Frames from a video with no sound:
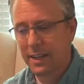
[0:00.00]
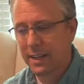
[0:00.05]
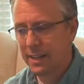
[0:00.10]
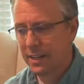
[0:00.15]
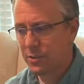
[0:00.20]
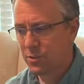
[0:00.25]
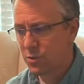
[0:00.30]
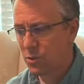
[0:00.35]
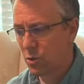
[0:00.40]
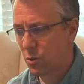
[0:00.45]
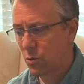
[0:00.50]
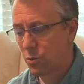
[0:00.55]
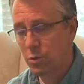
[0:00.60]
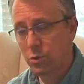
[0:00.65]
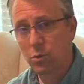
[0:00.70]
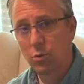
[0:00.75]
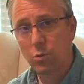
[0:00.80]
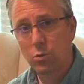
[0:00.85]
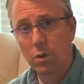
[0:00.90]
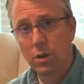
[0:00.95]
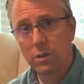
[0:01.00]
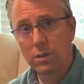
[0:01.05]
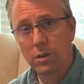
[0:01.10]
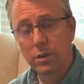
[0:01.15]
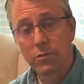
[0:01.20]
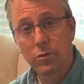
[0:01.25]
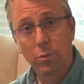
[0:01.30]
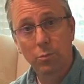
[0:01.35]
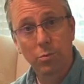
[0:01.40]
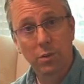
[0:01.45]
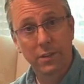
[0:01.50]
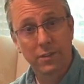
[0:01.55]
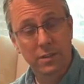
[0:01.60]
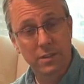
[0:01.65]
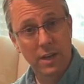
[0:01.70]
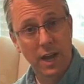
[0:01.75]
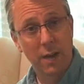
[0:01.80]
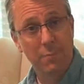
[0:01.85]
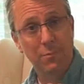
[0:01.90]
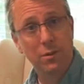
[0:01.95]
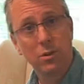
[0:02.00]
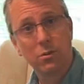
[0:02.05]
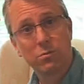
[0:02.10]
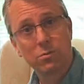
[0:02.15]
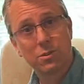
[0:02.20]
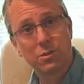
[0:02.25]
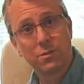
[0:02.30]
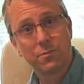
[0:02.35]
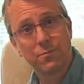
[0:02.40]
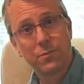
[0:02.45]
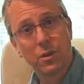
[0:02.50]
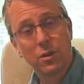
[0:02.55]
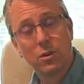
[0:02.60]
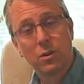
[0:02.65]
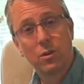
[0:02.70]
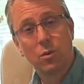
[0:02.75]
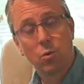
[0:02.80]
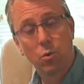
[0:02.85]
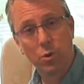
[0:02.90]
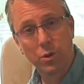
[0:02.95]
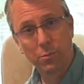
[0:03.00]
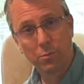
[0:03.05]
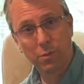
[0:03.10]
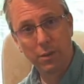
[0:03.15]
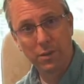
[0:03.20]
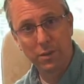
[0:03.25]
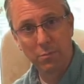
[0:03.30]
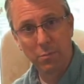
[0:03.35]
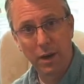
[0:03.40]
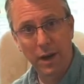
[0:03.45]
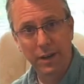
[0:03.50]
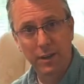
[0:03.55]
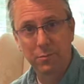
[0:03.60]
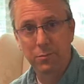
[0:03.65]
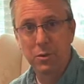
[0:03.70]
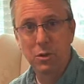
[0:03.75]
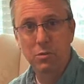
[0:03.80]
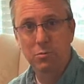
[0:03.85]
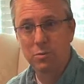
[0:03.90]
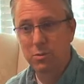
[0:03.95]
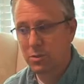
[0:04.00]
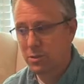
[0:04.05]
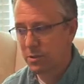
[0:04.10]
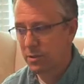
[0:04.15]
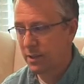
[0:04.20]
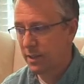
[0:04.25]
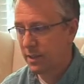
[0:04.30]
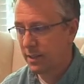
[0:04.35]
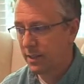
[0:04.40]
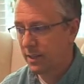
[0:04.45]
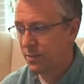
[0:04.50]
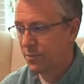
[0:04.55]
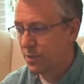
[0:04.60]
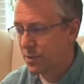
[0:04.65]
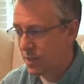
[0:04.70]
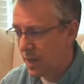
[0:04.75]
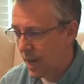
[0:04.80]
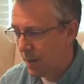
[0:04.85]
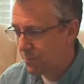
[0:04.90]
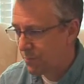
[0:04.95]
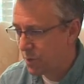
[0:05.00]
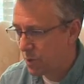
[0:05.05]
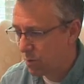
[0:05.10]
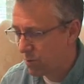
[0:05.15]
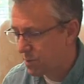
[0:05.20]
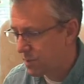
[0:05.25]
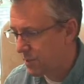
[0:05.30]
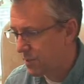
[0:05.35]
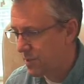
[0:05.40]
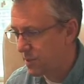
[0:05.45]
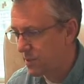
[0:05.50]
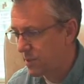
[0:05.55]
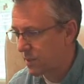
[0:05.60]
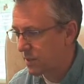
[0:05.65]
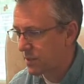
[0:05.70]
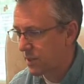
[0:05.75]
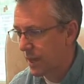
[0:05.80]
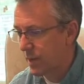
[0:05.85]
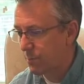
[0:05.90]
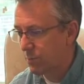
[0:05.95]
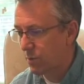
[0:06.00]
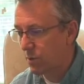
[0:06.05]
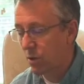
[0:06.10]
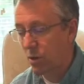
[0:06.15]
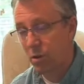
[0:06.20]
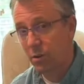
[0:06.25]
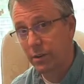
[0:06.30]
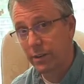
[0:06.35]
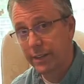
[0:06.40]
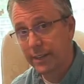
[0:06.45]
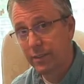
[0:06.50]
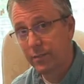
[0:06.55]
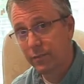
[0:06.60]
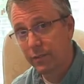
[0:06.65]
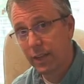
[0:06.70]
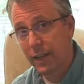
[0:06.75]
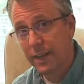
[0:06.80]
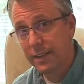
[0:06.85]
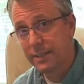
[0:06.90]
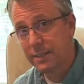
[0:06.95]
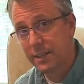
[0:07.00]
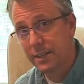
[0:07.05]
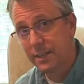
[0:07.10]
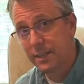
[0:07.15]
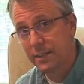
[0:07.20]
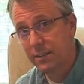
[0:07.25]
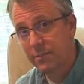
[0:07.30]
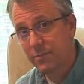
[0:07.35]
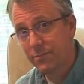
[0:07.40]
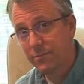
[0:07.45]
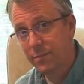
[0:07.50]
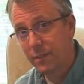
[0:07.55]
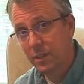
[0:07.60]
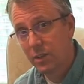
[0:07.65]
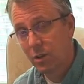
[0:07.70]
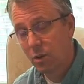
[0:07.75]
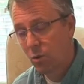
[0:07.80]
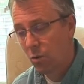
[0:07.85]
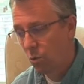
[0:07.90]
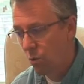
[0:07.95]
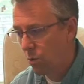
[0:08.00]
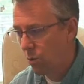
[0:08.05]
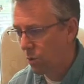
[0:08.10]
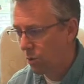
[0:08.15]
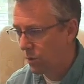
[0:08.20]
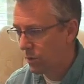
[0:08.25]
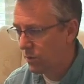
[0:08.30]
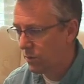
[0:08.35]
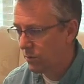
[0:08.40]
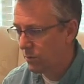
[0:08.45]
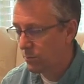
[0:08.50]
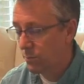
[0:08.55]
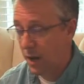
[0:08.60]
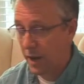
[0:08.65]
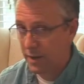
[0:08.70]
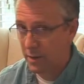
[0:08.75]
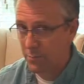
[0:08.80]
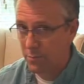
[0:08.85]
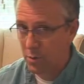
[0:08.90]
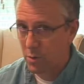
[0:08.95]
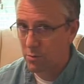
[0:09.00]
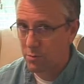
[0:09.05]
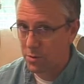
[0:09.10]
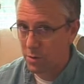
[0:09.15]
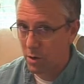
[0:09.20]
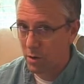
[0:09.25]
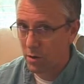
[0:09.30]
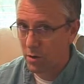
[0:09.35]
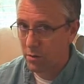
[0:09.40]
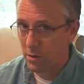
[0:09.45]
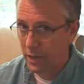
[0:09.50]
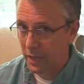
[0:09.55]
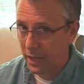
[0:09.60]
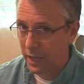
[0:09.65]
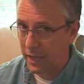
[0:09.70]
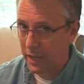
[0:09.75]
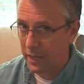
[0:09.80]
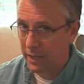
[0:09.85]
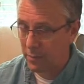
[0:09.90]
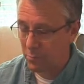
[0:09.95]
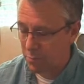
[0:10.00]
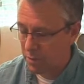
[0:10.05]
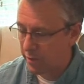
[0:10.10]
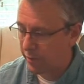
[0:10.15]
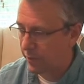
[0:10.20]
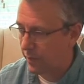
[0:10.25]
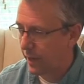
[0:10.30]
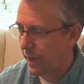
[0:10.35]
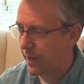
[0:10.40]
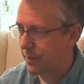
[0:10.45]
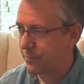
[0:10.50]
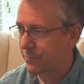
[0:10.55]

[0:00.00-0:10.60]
So you either play the top notes or you play the bottom notes. The top notes in this example are E flat D, or bottom notes are A, B flat.